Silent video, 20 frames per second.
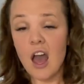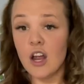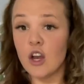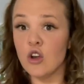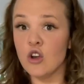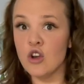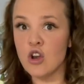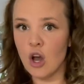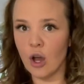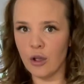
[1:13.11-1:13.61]

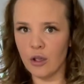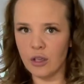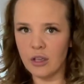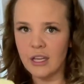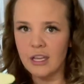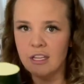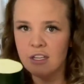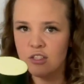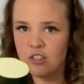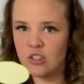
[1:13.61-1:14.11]
No,
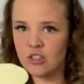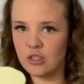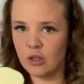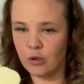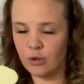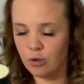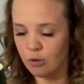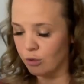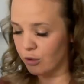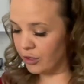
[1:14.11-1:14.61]
it is so
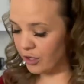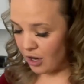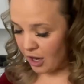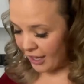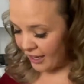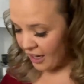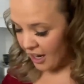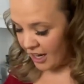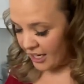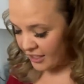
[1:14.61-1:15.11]
good. I
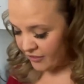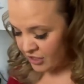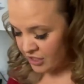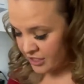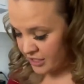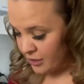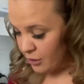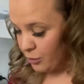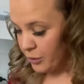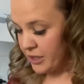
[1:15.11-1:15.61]
can't even
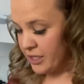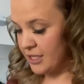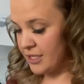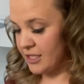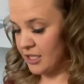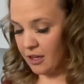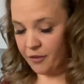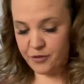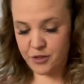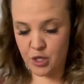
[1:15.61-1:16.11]
deal with this
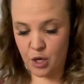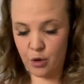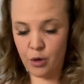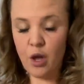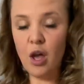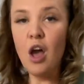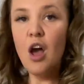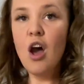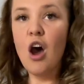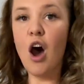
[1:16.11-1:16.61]
stuff. So
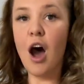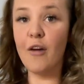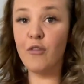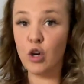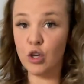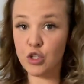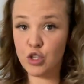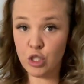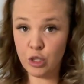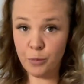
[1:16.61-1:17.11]
I've
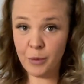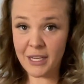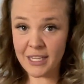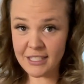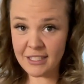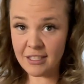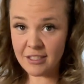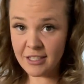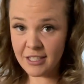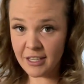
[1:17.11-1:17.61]
got two
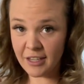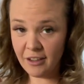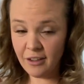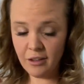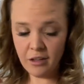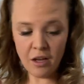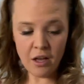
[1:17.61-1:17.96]
pieces here.